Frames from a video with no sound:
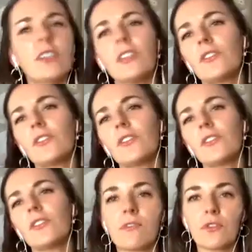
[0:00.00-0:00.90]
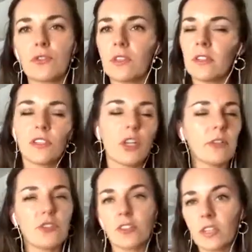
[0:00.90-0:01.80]
so much, unfortunately, so
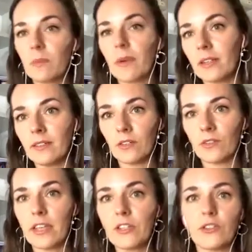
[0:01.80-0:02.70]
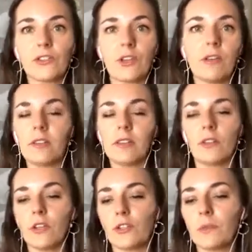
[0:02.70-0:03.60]
much stigma in the relationship, in
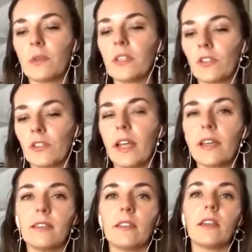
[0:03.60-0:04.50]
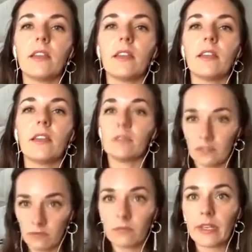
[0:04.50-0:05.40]
the society around
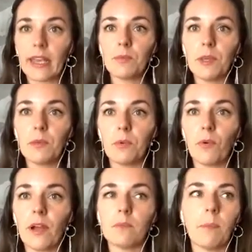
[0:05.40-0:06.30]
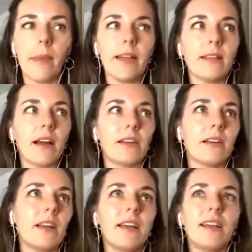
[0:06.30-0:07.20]
gay people. And men are,
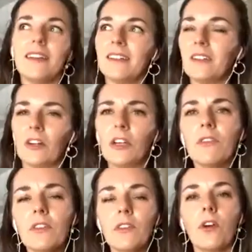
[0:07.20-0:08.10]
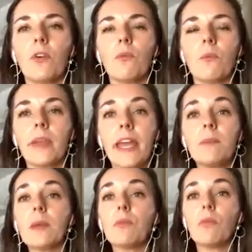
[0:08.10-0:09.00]
you know, even though gay
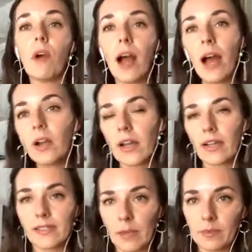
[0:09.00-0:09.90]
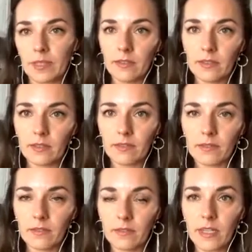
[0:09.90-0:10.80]
people are accepted
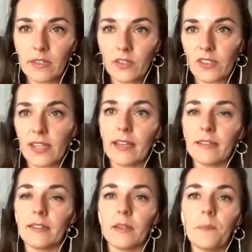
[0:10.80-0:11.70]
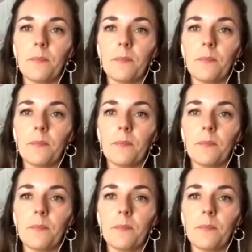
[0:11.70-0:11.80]
in society,